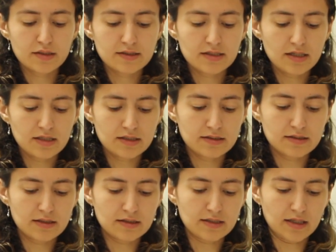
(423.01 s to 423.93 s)

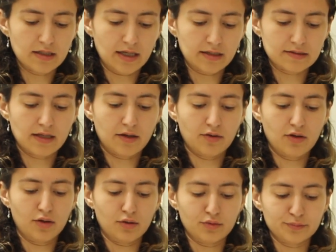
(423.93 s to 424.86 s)
seeds. It's like that's how
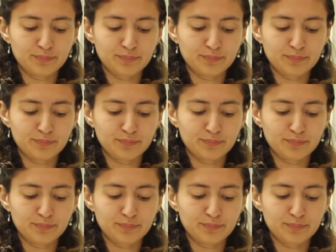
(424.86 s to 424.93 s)
you,